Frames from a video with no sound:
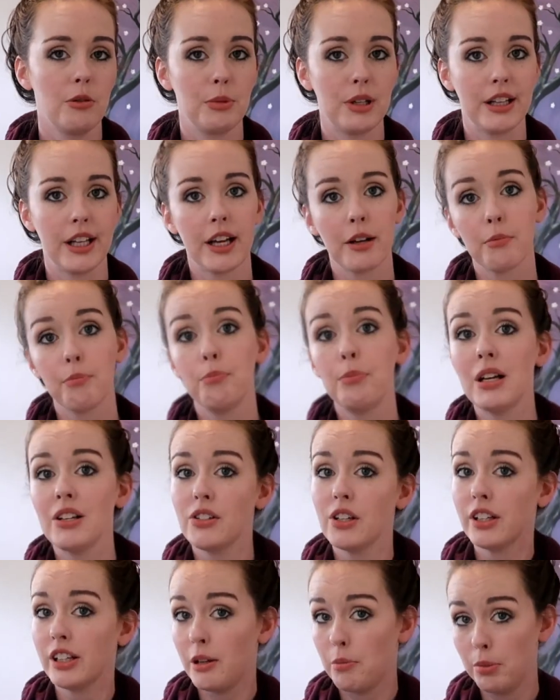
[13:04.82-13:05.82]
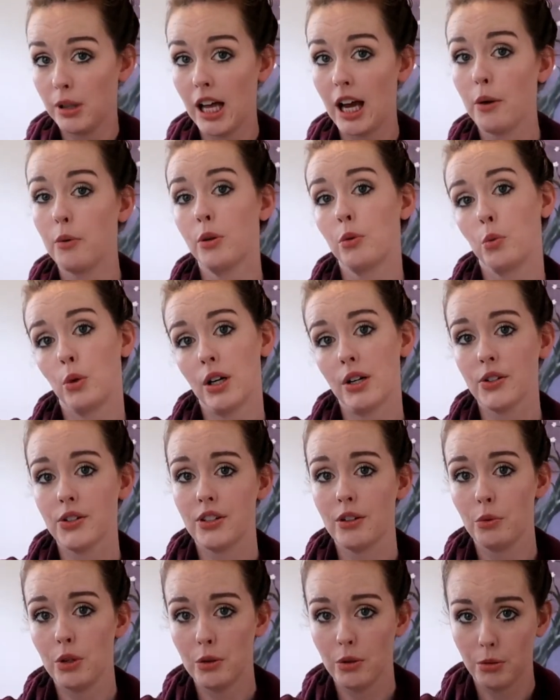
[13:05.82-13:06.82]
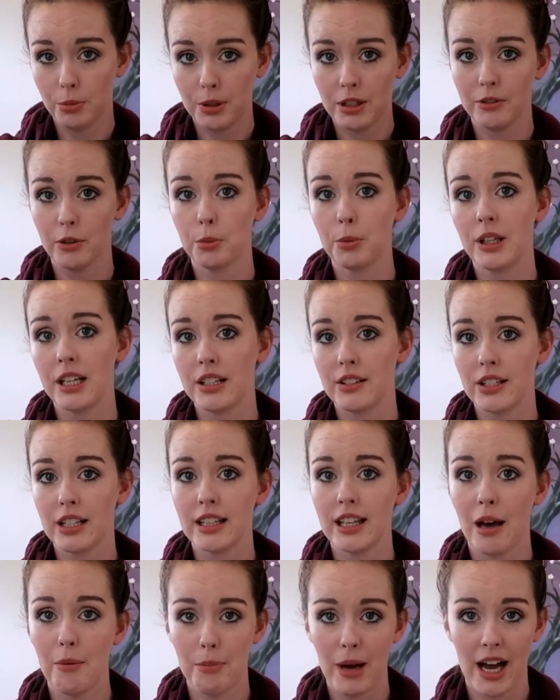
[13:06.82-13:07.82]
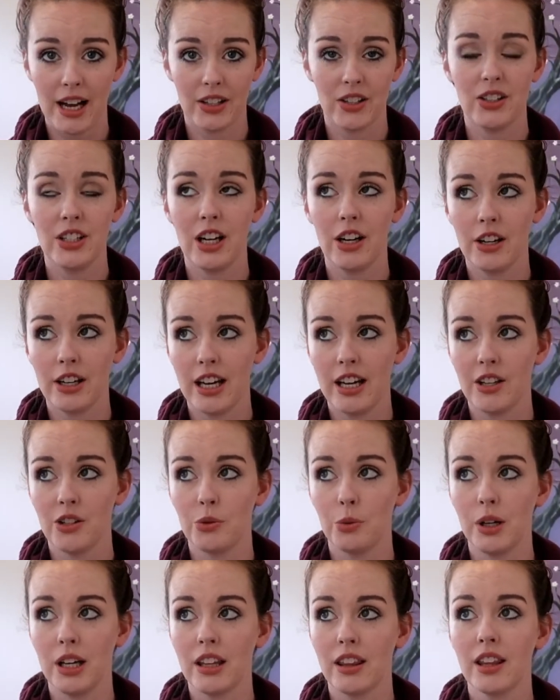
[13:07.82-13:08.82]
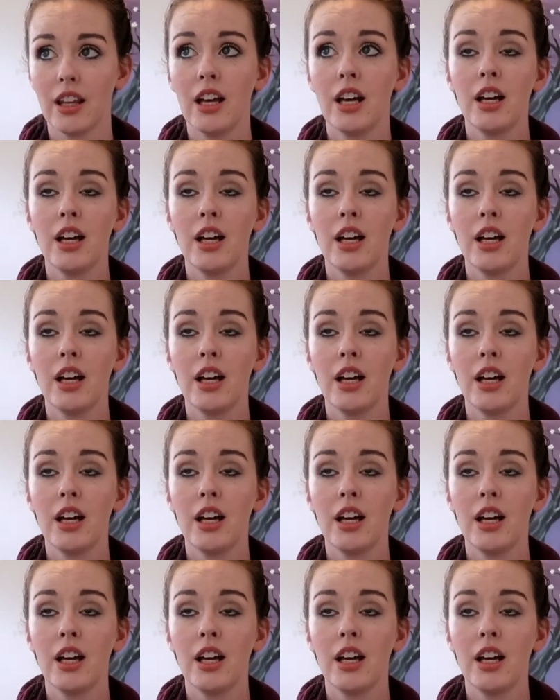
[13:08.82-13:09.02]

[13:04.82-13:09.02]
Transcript: will be like basically plywood walls that we will be replacing that back staircase with